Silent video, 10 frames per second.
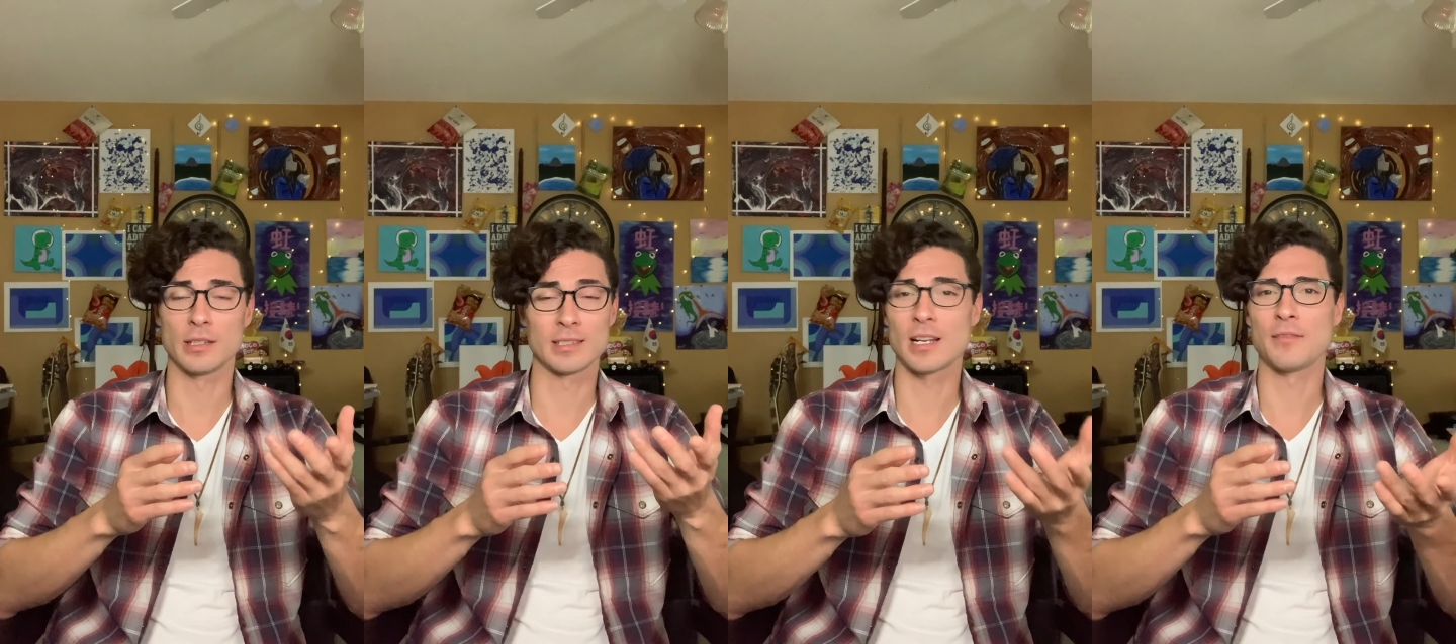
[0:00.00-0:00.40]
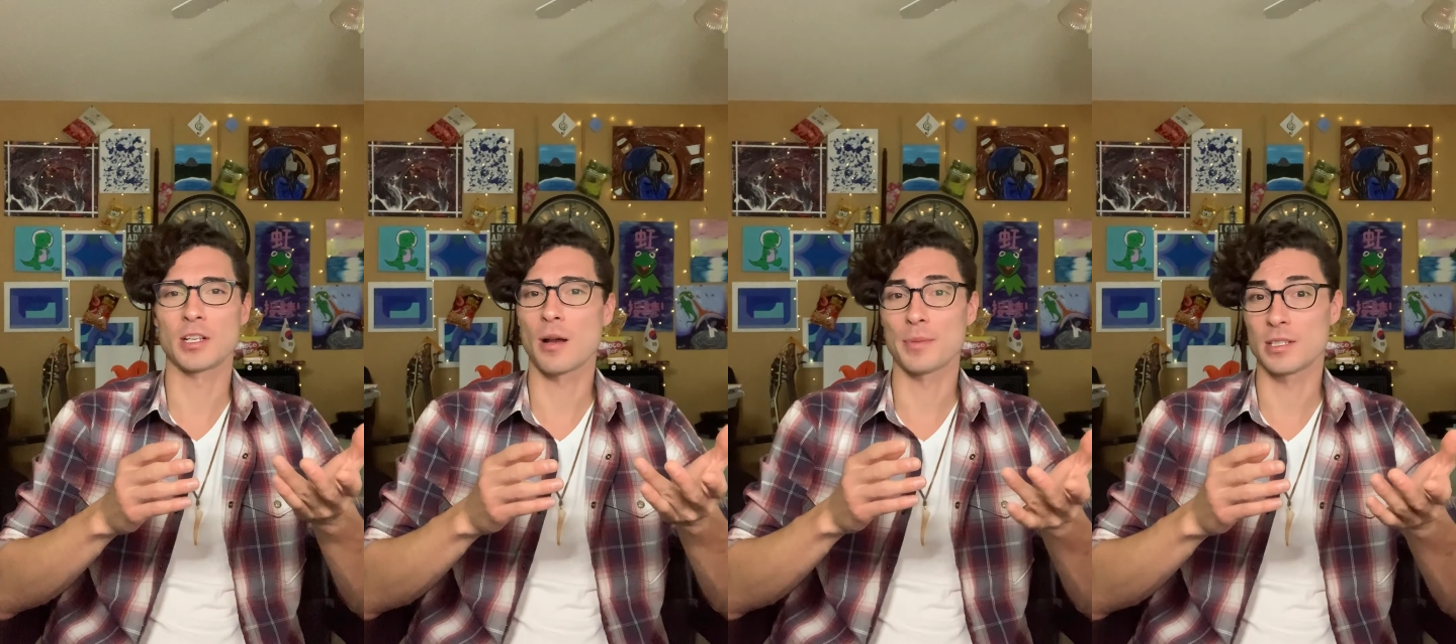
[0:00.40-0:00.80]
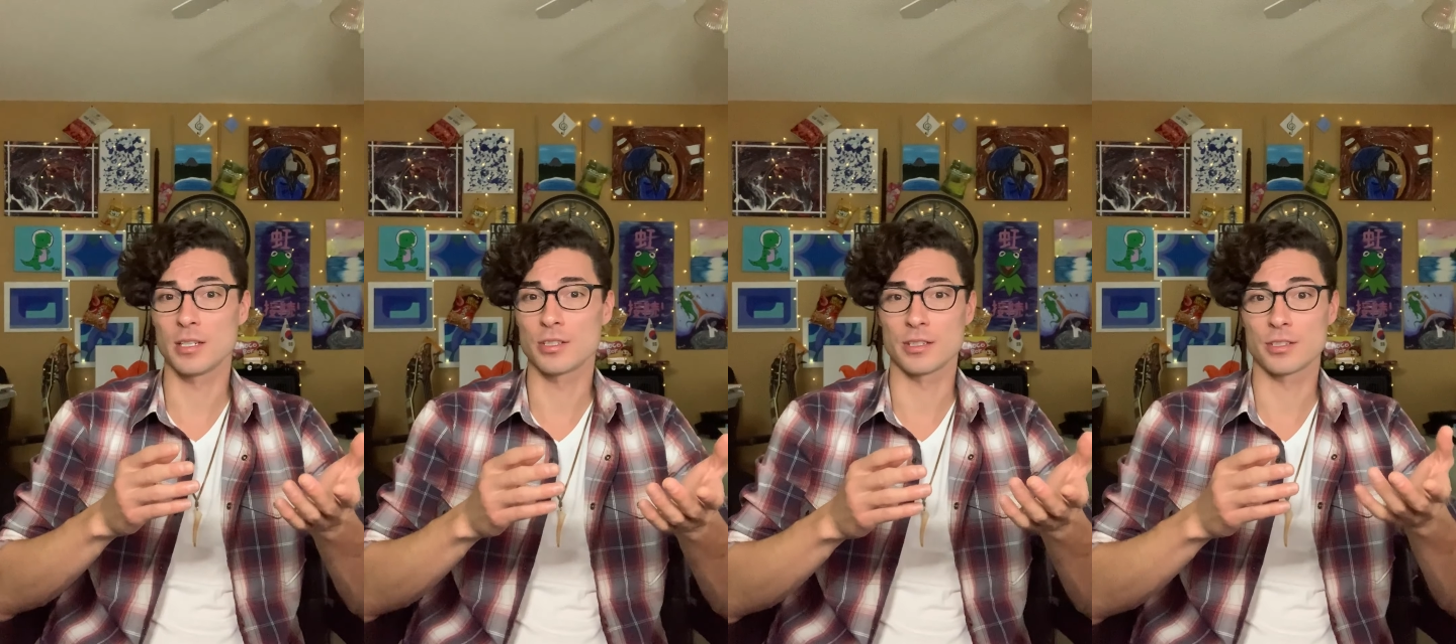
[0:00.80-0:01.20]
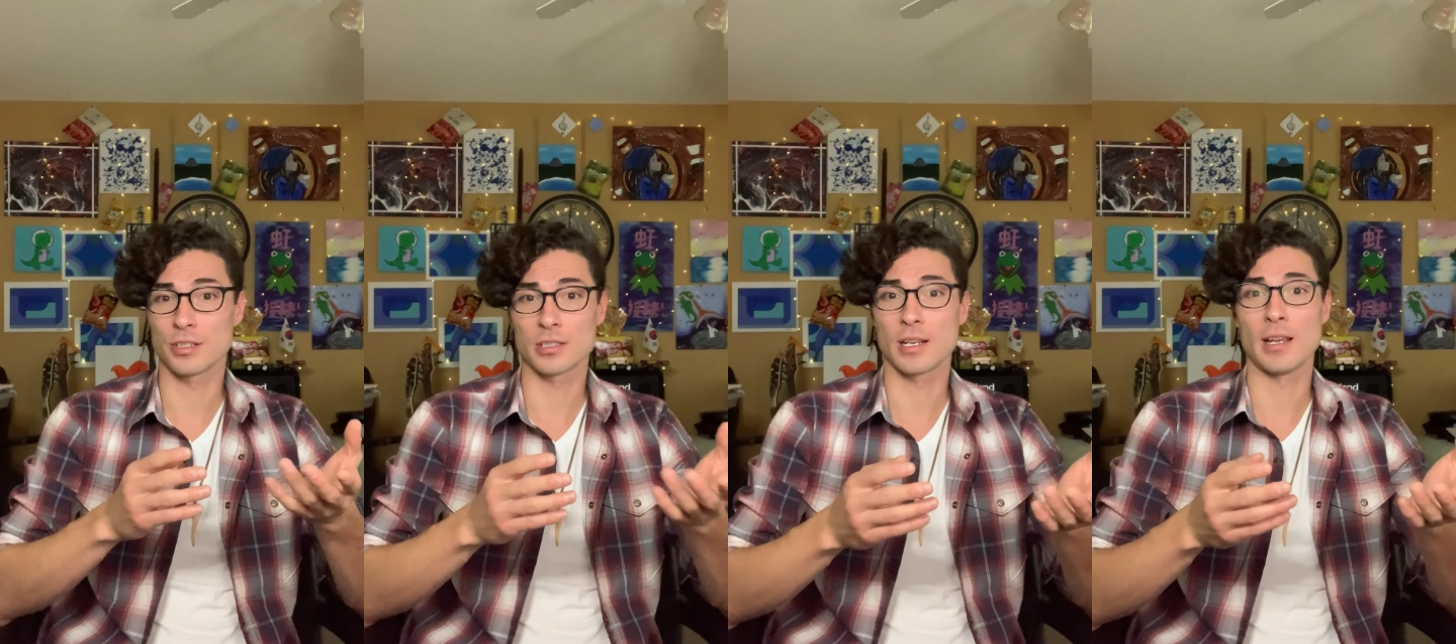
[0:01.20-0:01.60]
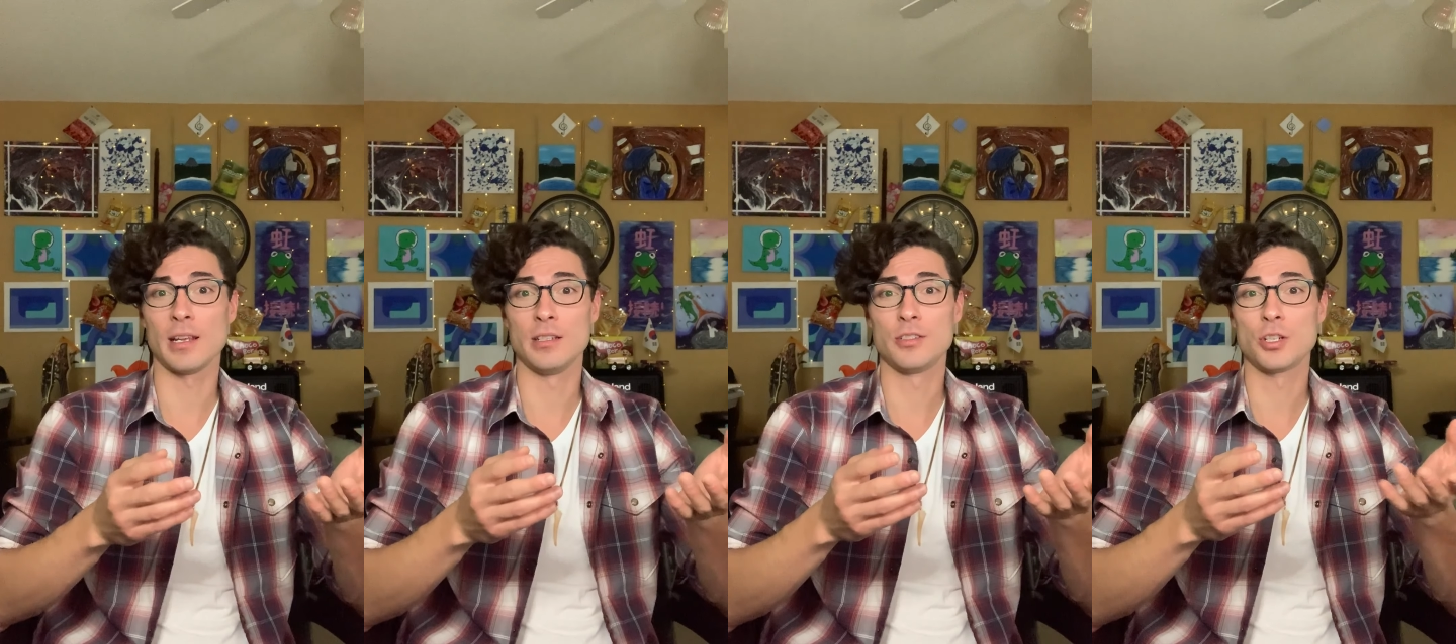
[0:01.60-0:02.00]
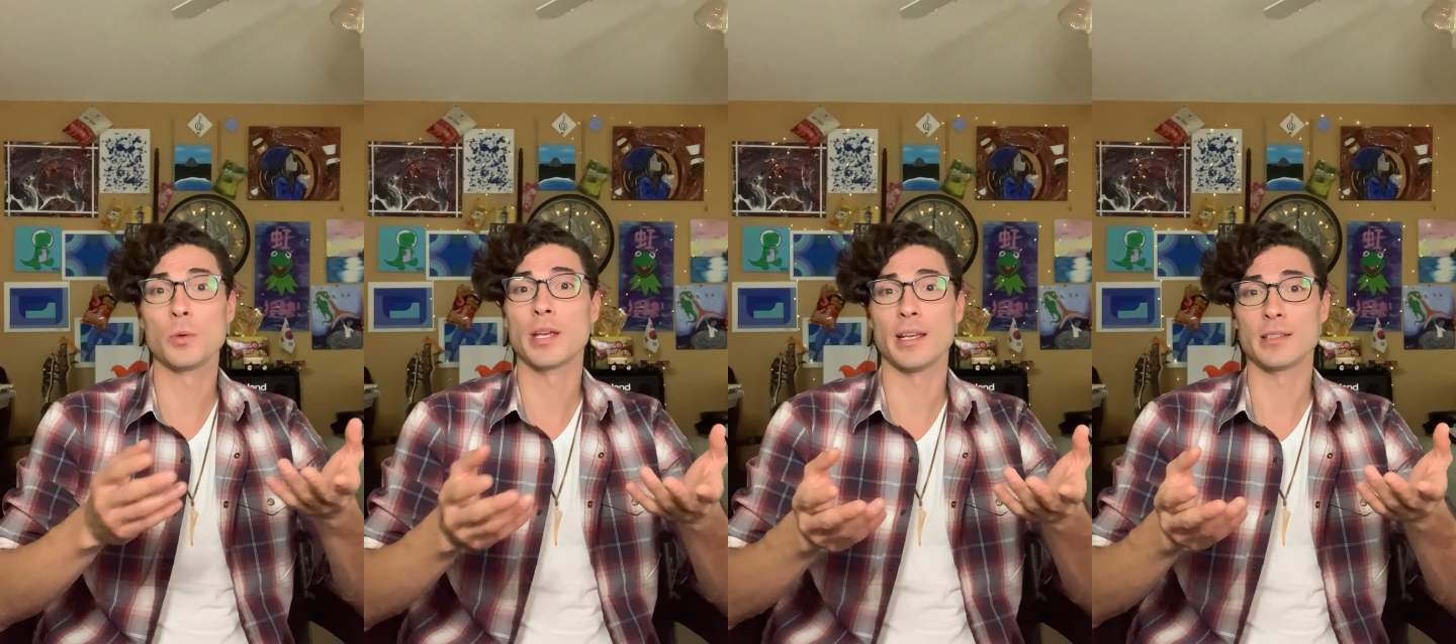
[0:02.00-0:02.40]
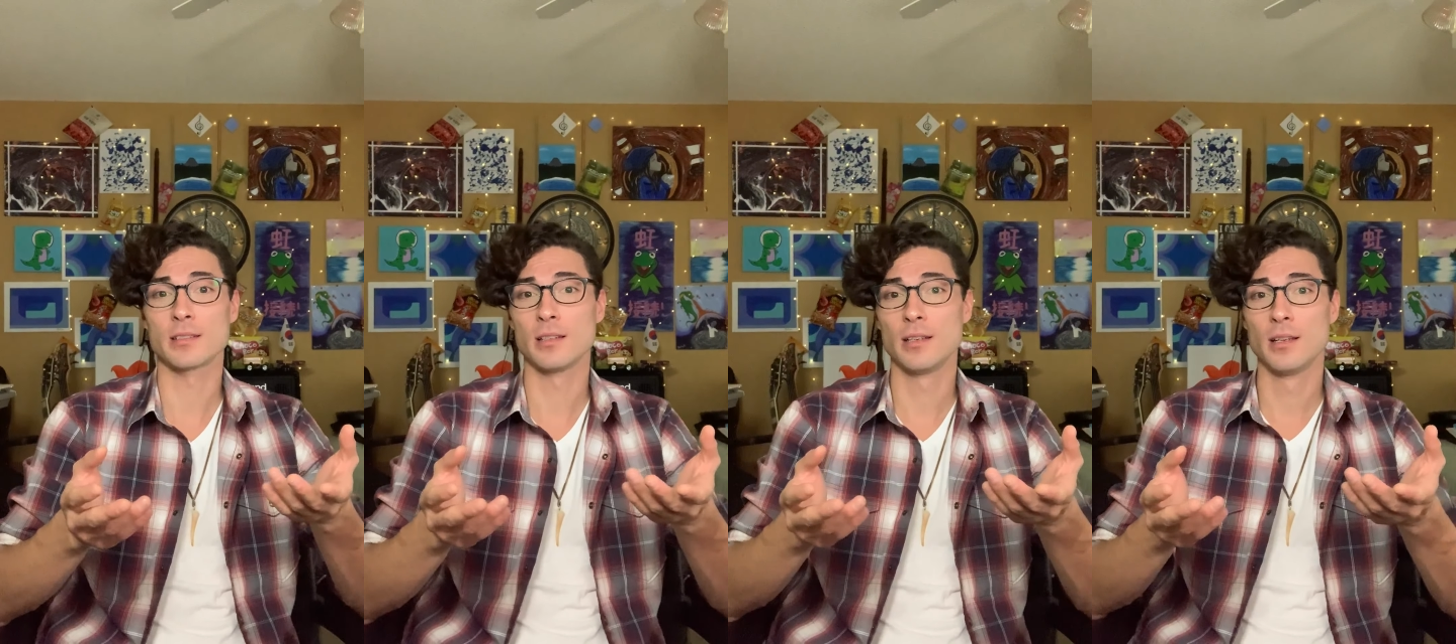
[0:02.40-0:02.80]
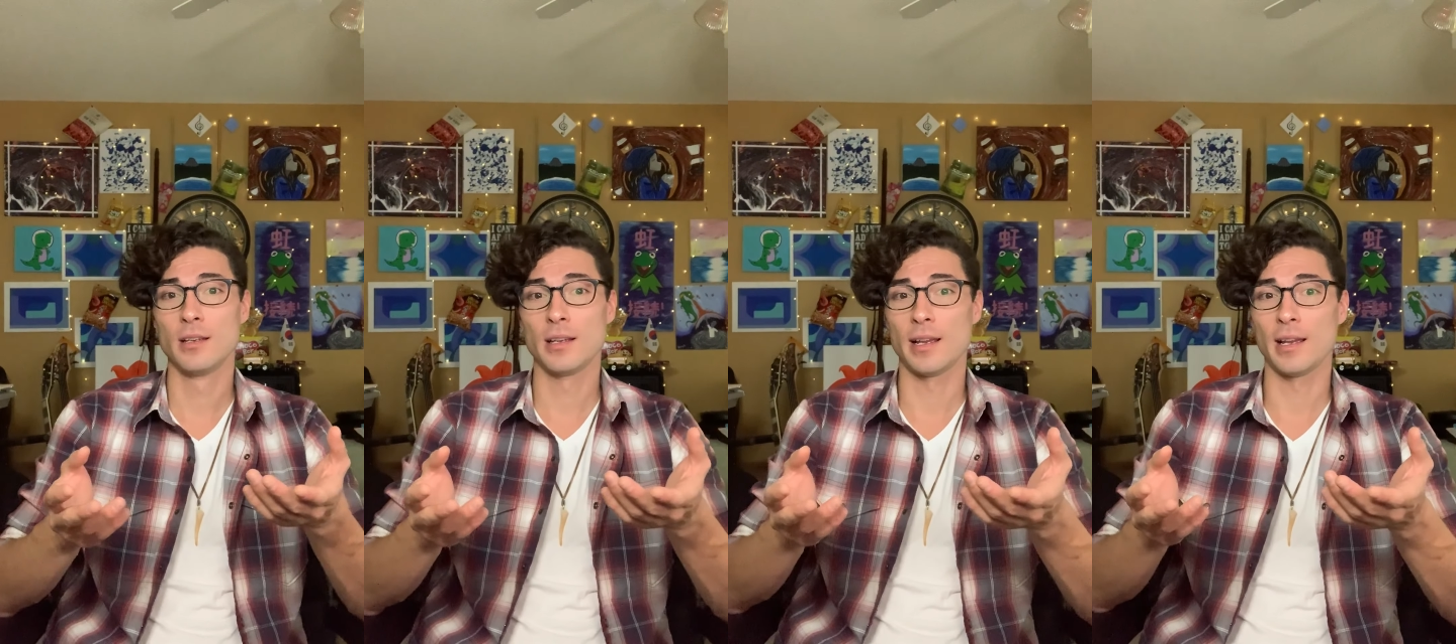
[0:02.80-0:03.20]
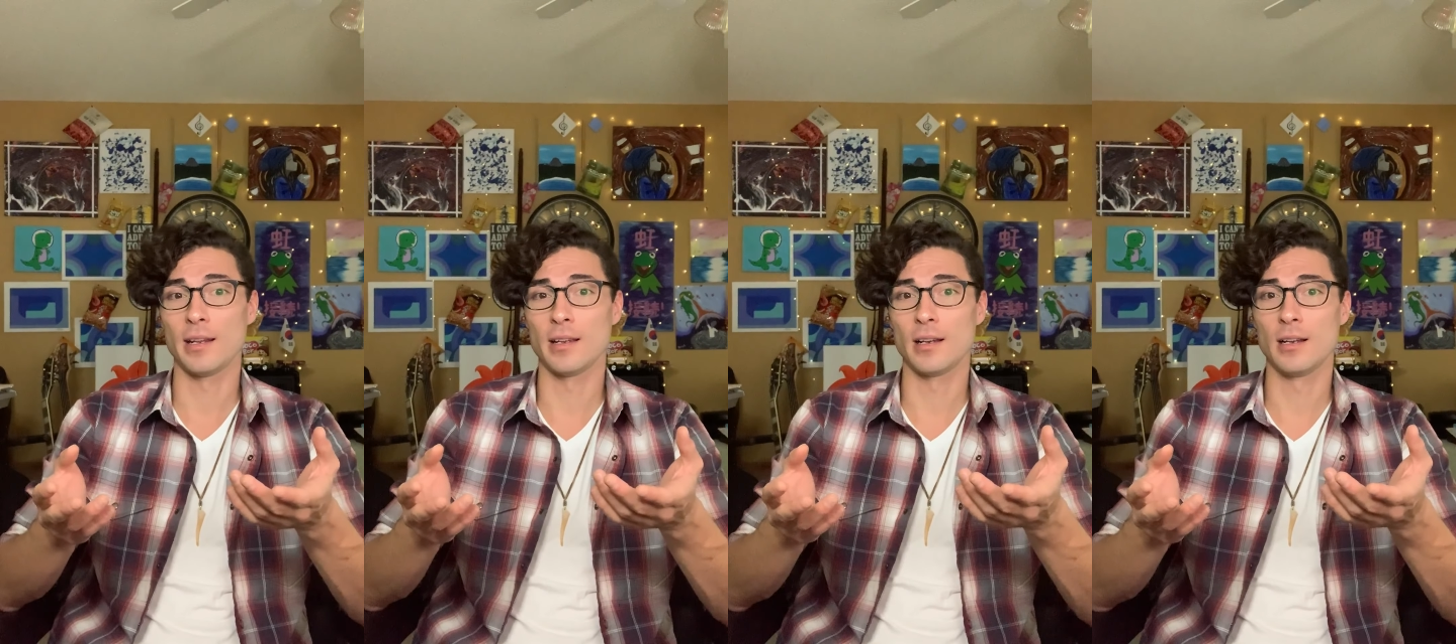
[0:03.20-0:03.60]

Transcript: It's not even a competition, it's just a showcase. And